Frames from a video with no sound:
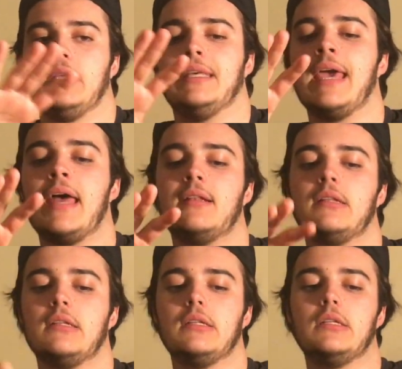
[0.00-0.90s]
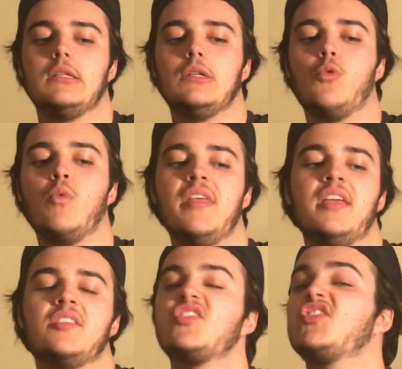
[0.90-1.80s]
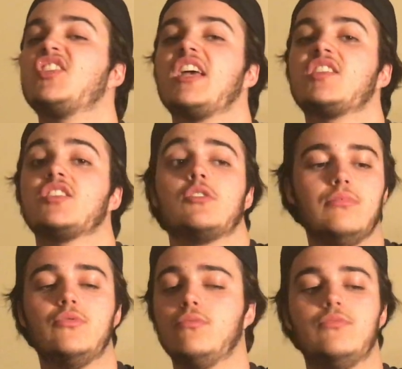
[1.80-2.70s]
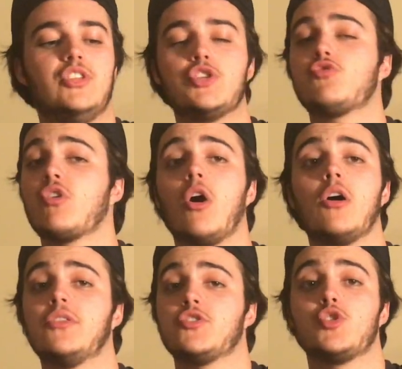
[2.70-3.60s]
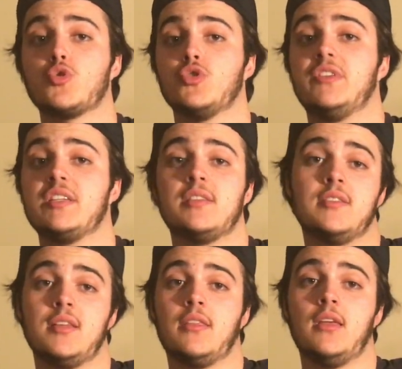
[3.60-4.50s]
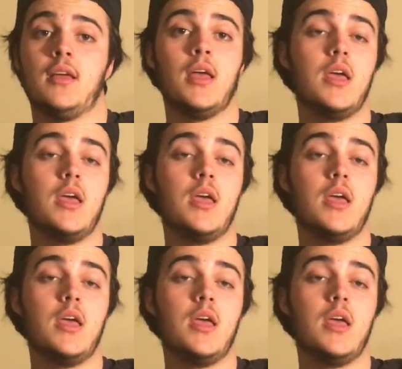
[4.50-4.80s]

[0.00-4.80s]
get within 6, disregard the social distancing thing.